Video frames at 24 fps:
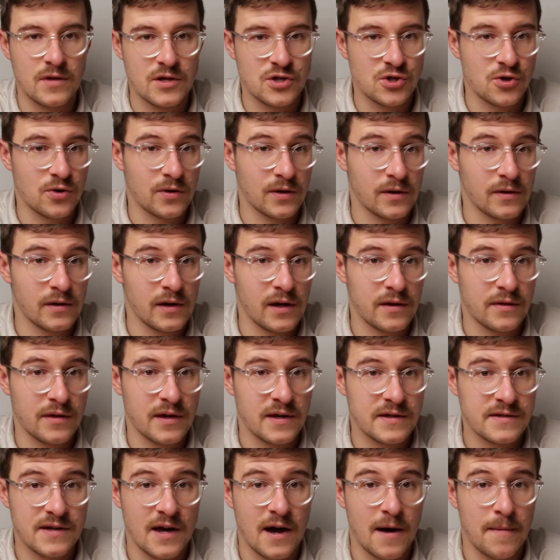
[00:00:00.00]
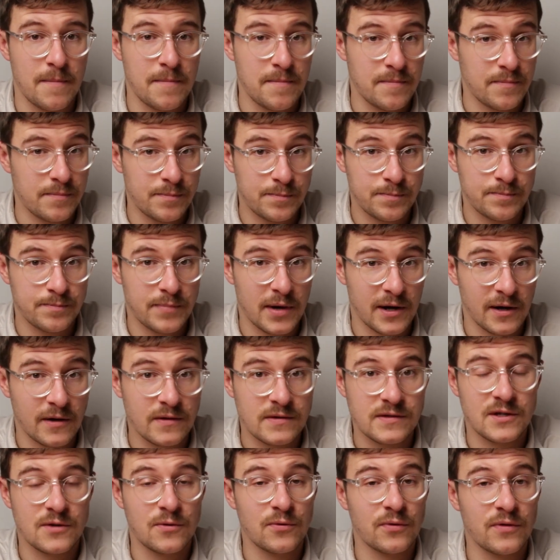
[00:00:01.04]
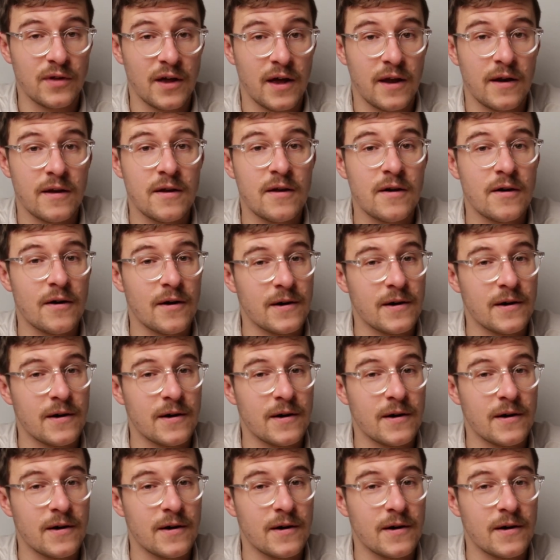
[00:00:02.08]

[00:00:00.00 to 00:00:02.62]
This should clear things up, but until then,